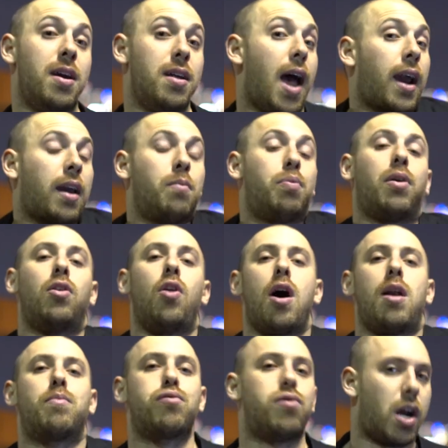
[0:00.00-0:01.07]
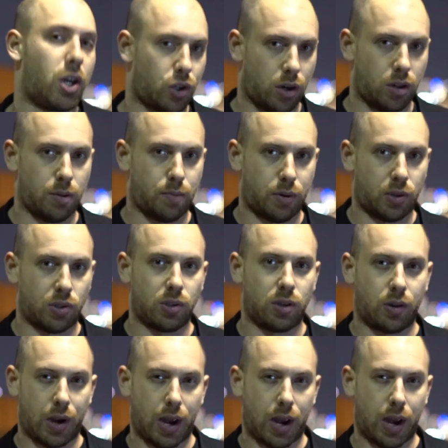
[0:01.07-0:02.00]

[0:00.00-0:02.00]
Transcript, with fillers: That can put a lot of pressure on the person,